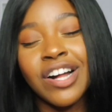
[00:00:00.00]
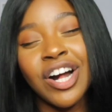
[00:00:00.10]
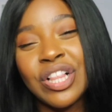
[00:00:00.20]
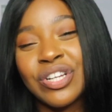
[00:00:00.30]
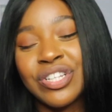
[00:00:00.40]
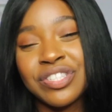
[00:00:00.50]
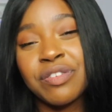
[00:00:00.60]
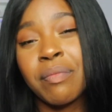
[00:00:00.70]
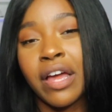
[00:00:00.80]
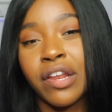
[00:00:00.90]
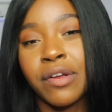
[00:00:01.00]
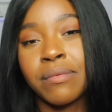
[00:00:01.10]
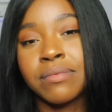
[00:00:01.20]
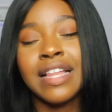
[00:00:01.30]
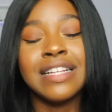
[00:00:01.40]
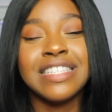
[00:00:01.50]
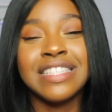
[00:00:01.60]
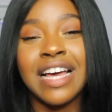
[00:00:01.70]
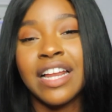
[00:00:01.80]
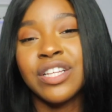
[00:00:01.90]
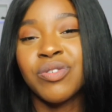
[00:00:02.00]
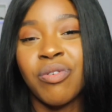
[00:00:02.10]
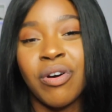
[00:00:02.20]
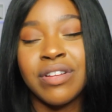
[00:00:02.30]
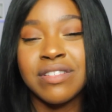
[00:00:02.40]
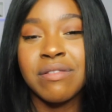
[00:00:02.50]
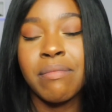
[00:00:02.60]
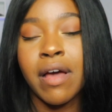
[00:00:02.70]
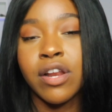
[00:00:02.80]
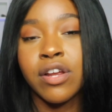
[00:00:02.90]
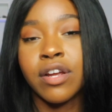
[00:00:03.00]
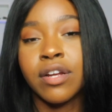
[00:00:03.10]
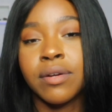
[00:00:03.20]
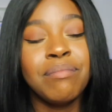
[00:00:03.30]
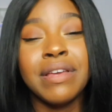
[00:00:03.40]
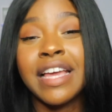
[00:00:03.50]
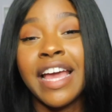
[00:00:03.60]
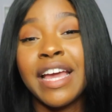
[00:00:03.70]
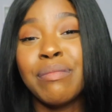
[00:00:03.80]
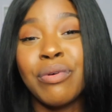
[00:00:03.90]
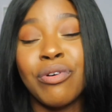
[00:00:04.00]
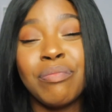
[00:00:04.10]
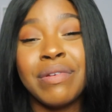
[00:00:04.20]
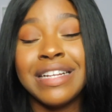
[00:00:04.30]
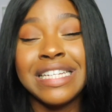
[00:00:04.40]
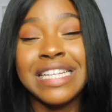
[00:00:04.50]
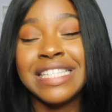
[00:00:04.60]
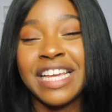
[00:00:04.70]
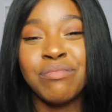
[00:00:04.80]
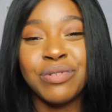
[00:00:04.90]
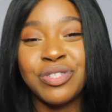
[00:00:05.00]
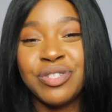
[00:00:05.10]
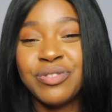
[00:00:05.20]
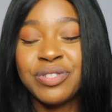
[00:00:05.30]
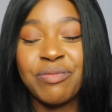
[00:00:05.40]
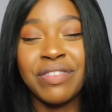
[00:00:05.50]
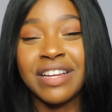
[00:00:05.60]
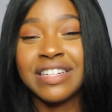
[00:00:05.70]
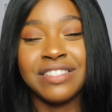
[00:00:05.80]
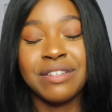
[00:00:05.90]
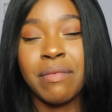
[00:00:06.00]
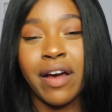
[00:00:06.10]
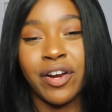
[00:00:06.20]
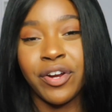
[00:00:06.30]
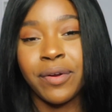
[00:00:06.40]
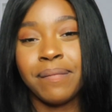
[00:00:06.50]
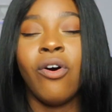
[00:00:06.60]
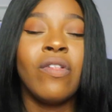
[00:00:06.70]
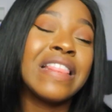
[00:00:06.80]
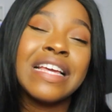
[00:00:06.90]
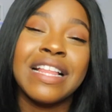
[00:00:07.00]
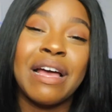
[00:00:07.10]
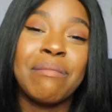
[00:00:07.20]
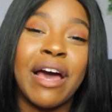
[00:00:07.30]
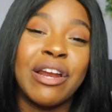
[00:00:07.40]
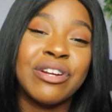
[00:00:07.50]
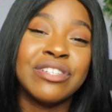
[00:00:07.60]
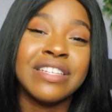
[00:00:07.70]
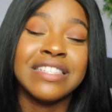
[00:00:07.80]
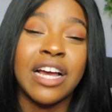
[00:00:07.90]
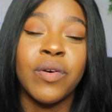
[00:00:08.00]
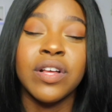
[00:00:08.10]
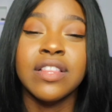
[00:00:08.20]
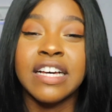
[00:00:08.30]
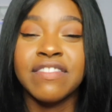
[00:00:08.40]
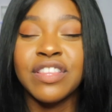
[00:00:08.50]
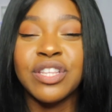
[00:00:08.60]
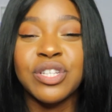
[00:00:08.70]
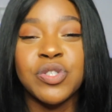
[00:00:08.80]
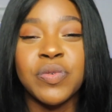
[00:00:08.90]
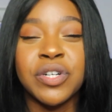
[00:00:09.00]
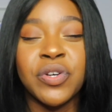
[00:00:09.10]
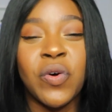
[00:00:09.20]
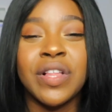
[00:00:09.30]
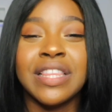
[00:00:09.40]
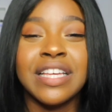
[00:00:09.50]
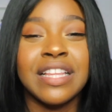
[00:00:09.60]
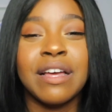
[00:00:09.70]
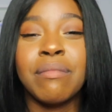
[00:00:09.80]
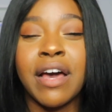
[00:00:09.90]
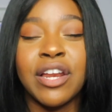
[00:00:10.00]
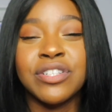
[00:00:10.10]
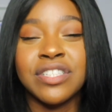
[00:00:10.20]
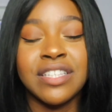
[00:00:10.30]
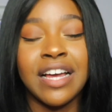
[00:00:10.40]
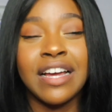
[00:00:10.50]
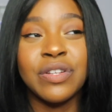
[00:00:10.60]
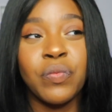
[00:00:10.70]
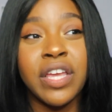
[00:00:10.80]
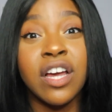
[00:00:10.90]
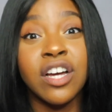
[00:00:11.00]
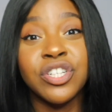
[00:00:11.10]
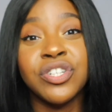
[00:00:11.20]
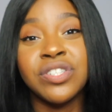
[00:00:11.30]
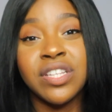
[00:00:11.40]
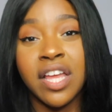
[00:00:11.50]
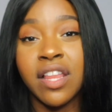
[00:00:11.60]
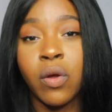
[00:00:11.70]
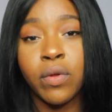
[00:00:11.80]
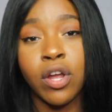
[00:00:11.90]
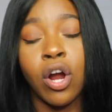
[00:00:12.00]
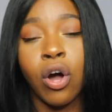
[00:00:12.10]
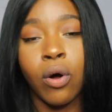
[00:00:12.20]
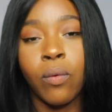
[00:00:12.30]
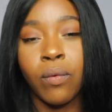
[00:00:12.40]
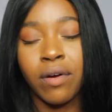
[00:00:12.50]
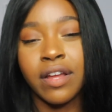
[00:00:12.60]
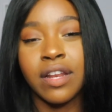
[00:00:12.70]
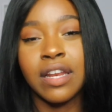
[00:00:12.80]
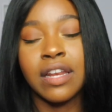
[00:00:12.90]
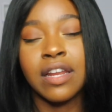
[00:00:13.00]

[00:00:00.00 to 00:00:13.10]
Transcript: color doesn't matter, that status quo doesn't matter, being able or being disabled to do something doesn't matter. Only thing that matters is our love in this world. The only thing that matters is that we understand that we are all one,